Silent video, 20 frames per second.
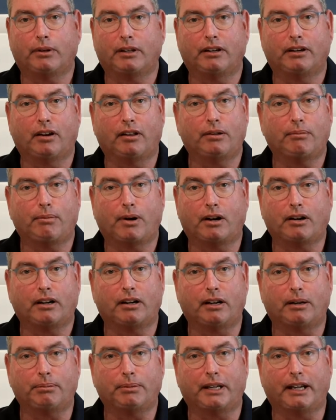with another
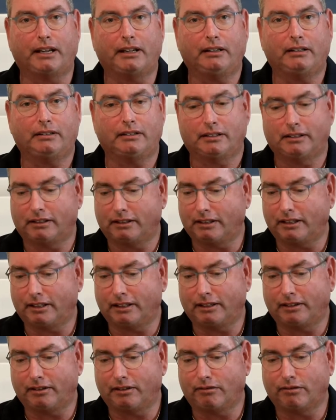market update.
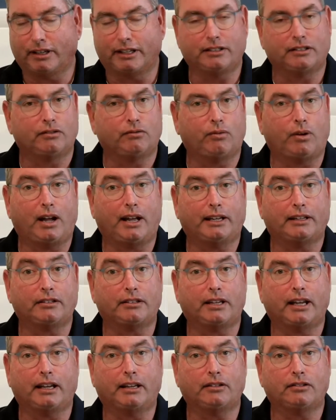Uh, the reason why it's
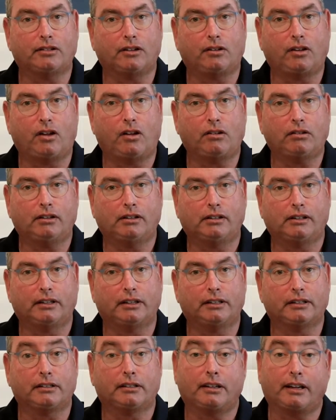taken so long
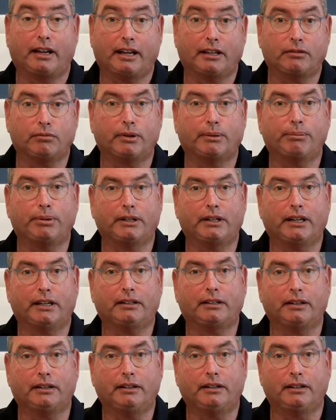is, as we
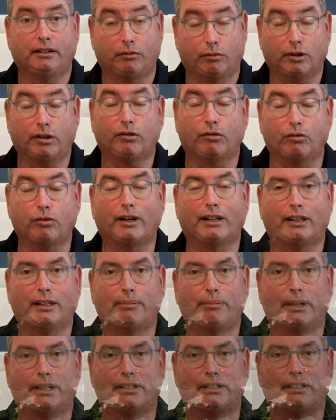predicted, we're really
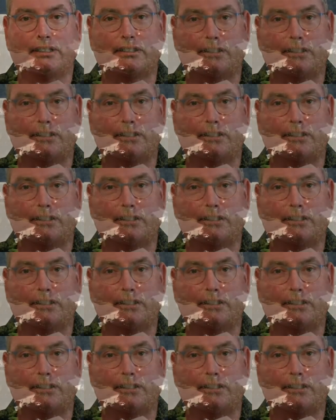busy